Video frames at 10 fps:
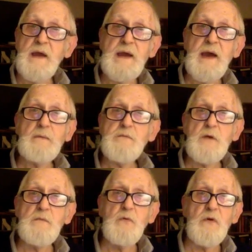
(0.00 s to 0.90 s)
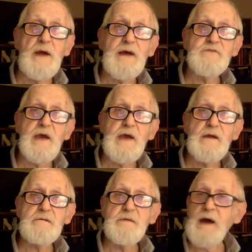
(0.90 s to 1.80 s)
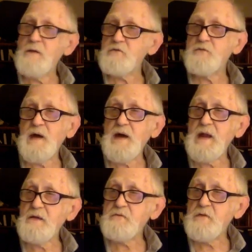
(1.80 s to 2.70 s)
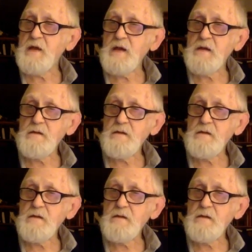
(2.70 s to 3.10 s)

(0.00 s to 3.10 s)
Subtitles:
come to me where I was at, and I was fine after that.